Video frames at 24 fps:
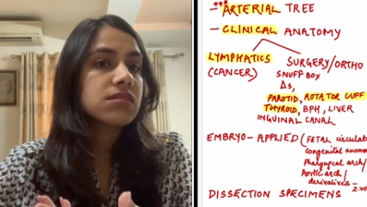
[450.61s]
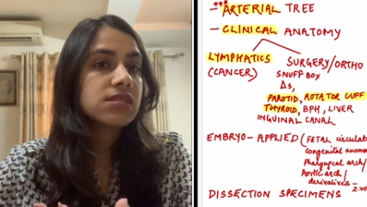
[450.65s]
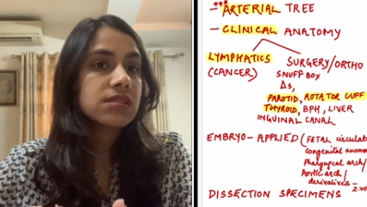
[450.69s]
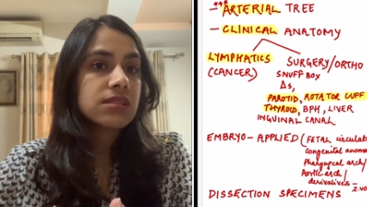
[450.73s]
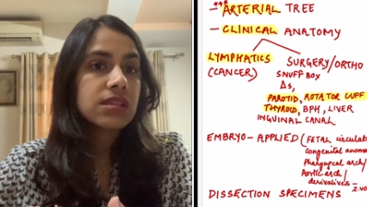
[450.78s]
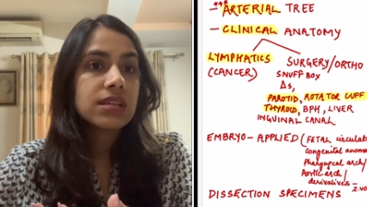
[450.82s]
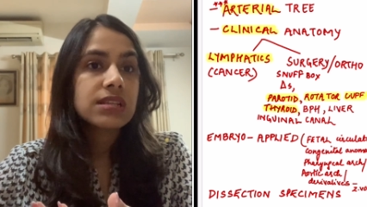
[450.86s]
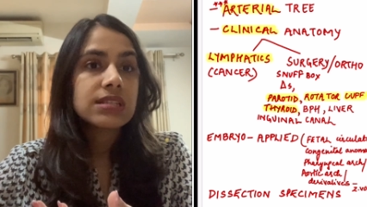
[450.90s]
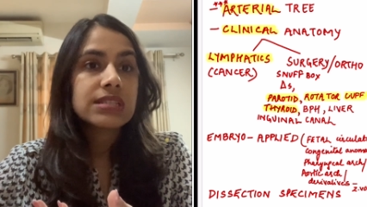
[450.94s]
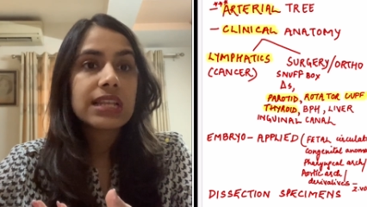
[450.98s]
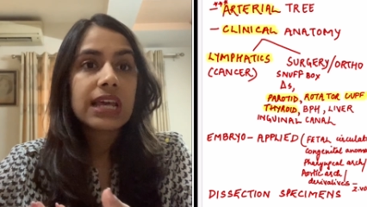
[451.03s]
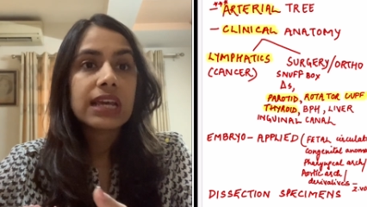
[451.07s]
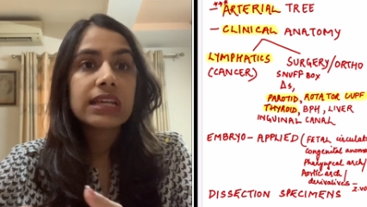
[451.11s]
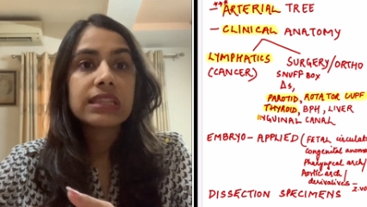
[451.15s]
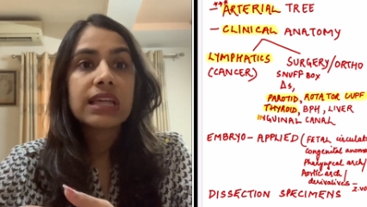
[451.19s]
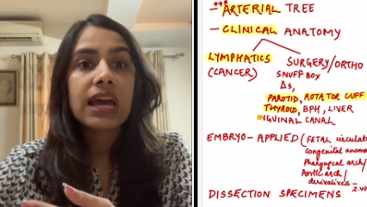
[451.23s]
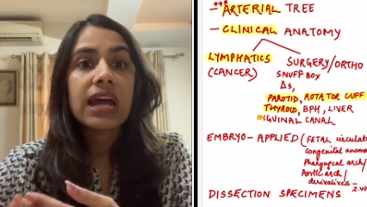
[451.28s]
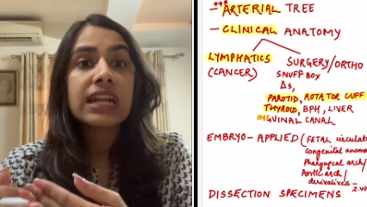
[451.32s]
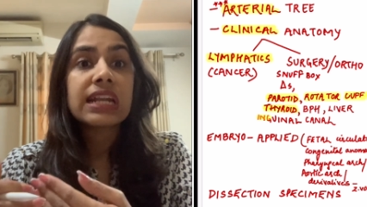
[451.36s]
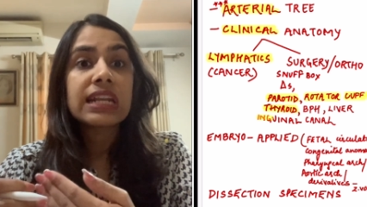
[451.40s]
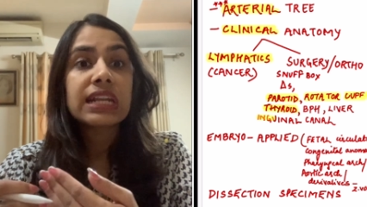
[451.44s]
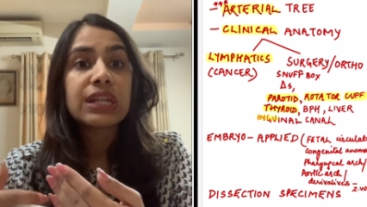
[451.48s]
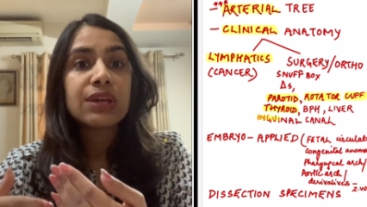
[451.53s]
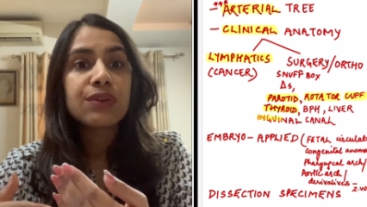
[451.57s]
things like
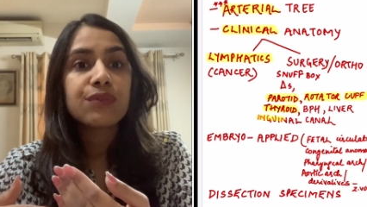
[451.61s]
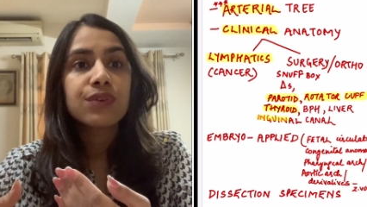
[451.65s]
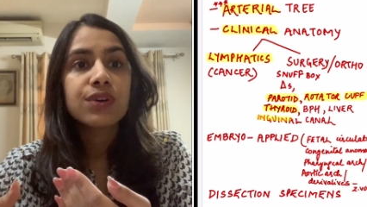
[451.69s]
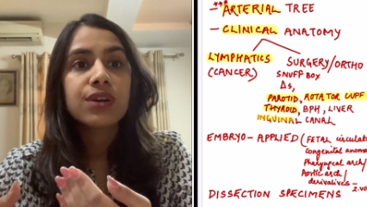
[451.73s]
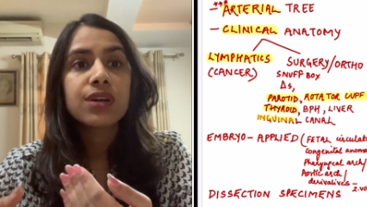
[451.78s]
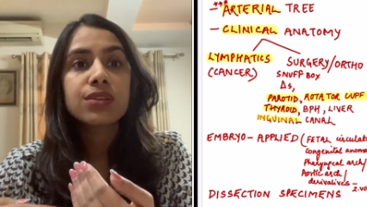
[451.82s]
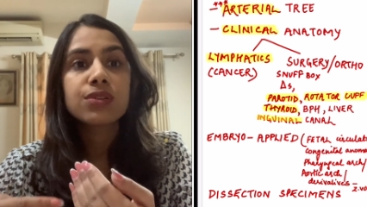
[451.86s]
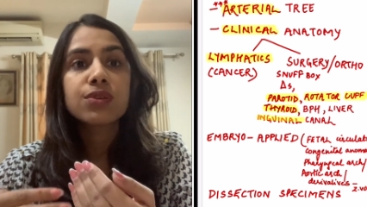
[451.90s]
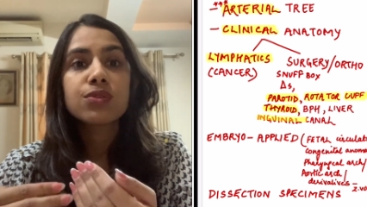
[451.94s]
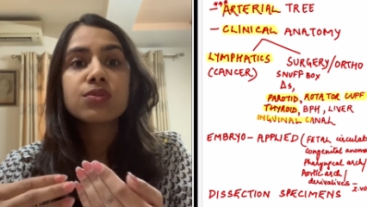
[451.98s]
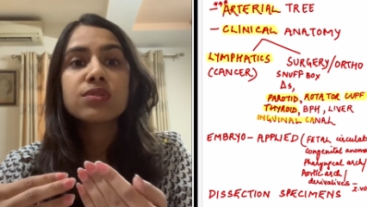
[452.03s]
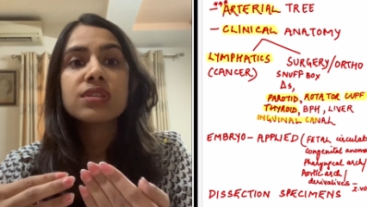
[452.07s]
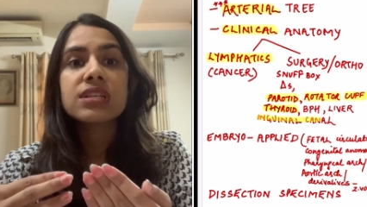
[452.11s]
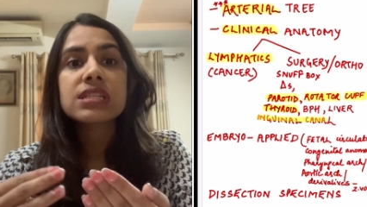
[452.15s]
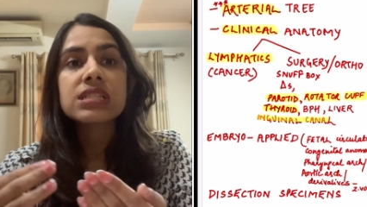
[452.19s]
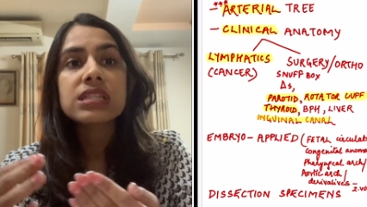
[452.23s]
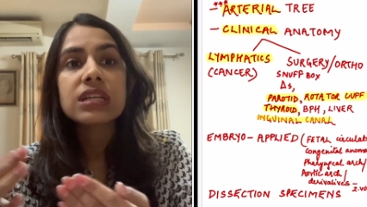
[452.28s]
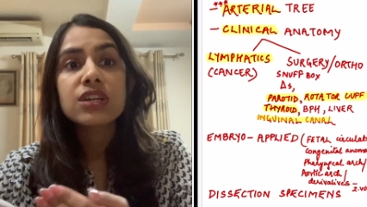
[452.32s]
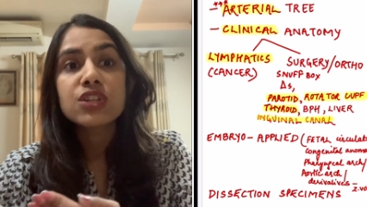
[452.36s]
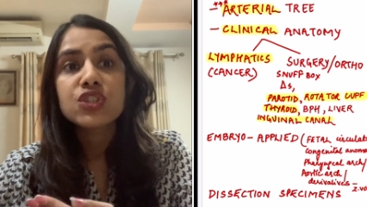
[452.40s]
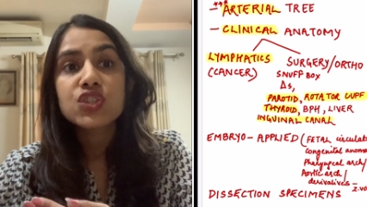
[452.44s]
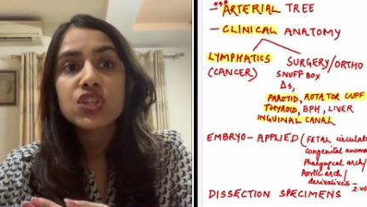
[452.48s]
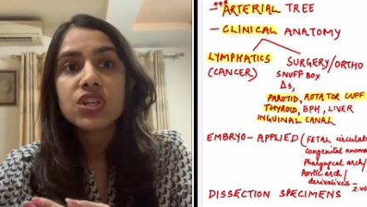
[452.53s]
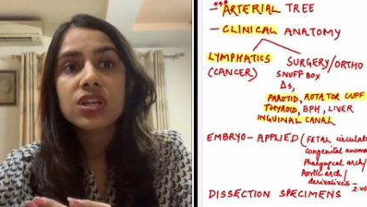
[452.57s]
that liver you know the
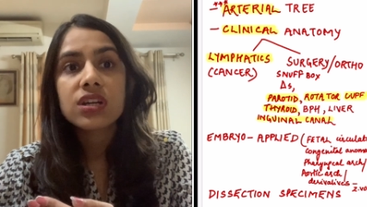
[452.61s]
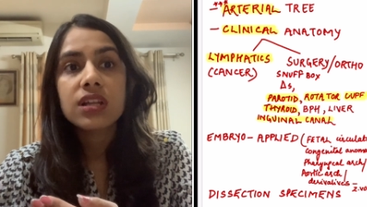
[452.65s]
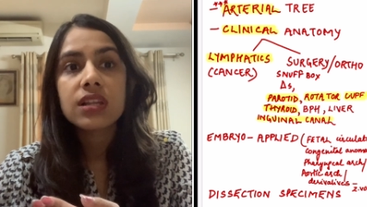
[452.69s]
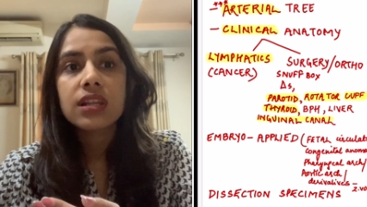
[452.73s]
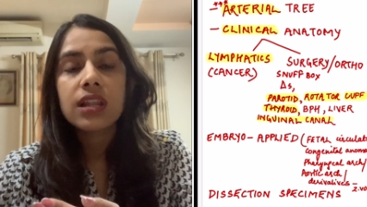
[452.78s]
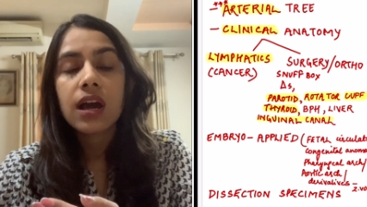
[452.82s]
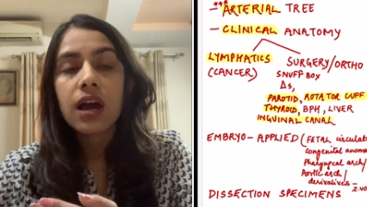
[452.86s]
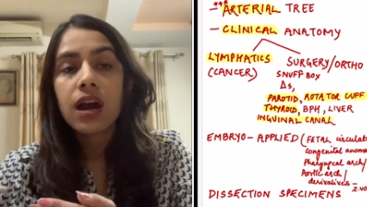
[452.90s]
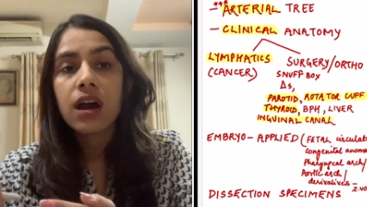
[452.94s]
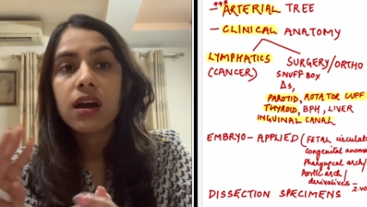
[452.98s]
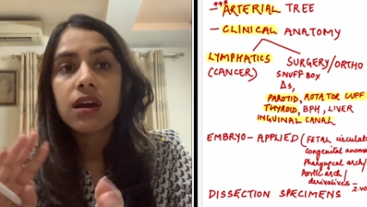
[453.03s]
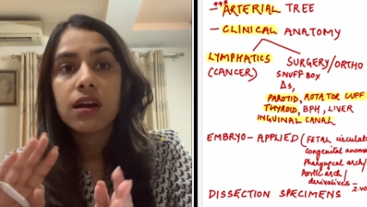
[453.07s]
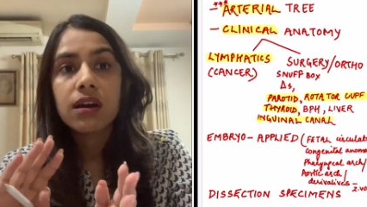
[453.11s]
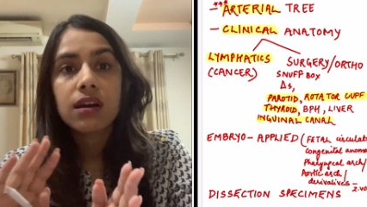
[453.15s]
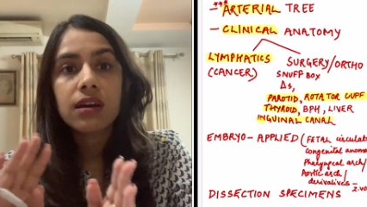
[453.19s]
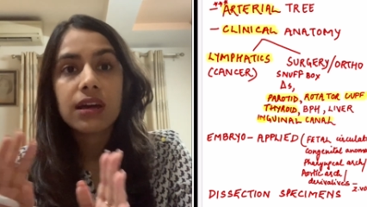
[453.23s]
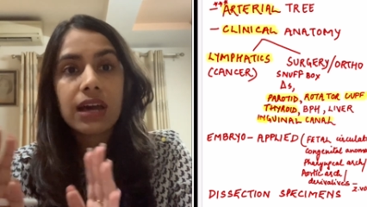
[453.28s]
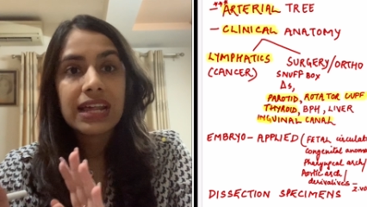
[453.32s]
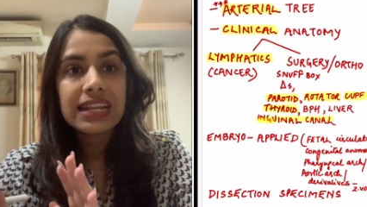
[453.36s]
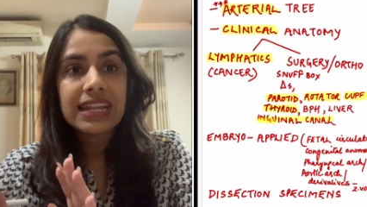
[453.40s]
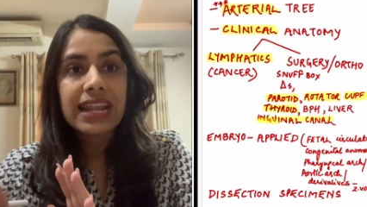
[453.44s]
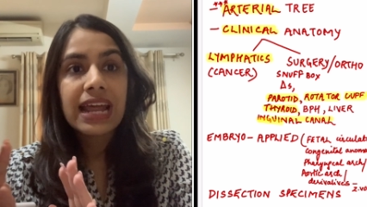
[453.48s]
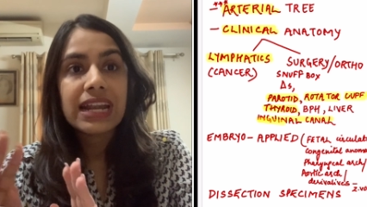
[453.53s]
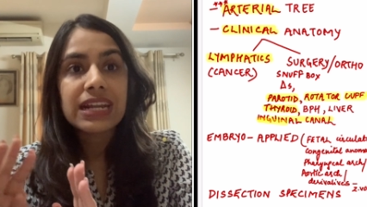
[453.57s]
surgical uh,
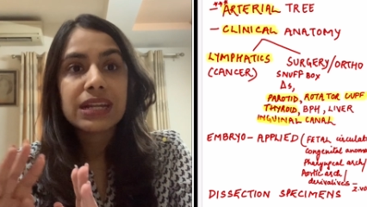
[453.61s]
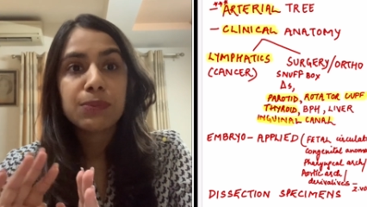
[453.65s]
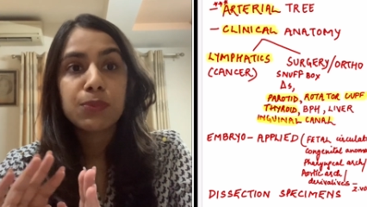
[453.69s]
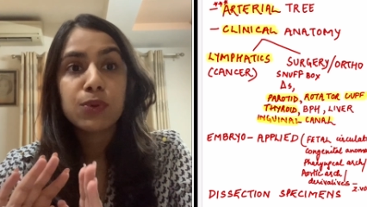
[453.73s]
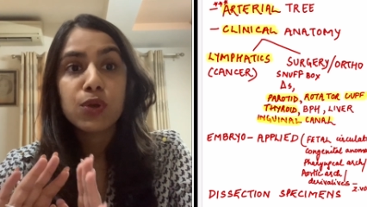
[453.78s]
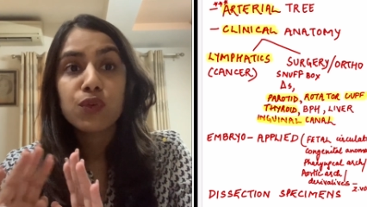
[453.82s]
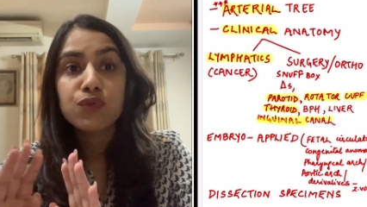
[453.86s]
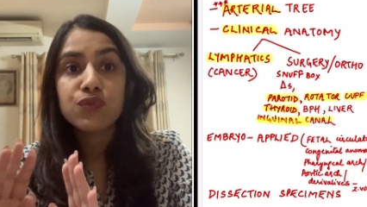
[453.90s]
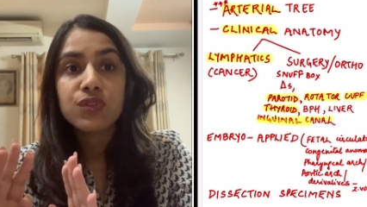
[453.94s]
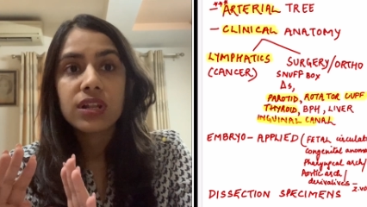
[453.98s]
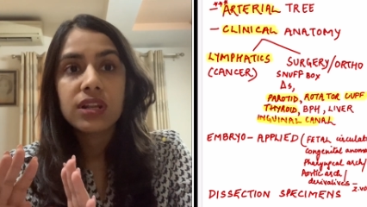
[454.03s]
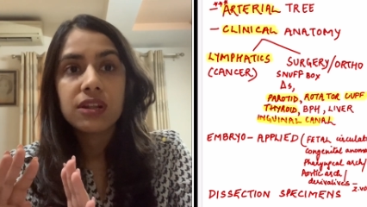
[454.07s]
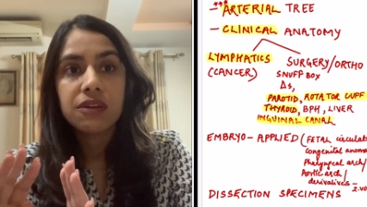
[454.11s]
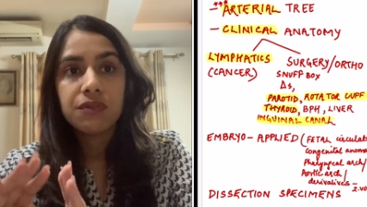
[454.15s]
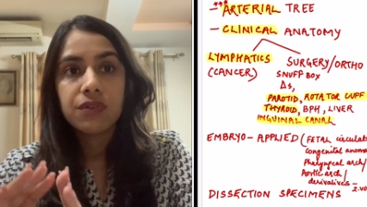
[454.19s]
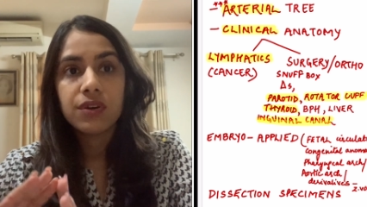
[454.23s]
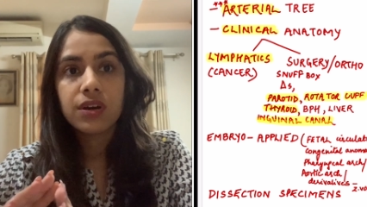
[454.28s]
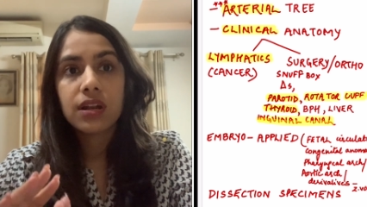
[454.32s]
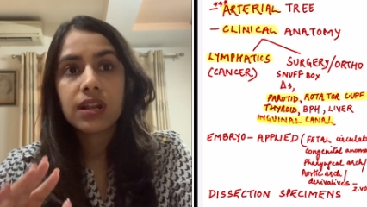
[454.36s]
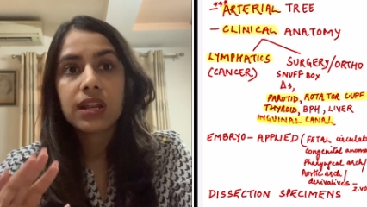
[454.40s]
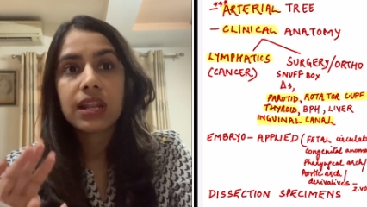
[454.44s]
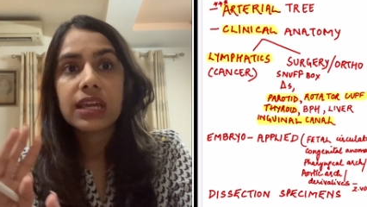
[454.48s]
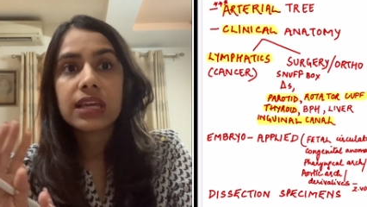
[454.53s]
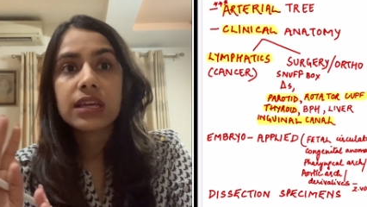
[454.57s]
anatomy of the
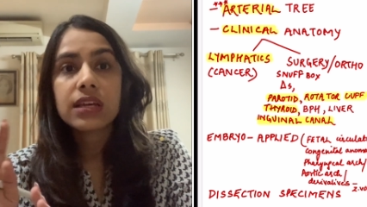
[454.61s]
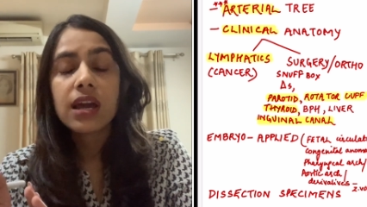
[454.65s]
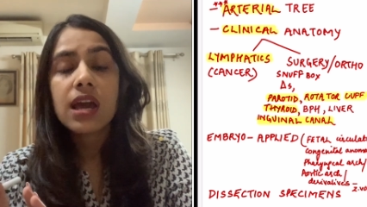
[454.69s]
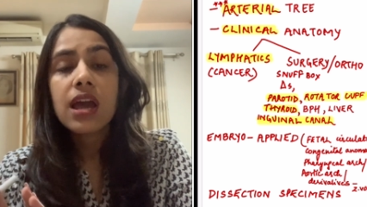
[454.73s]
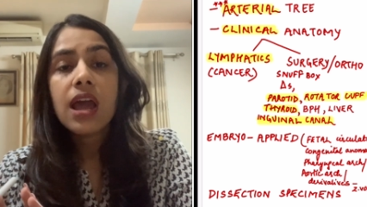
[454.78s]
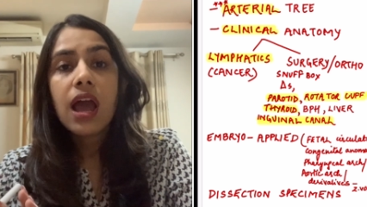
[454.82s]
liver like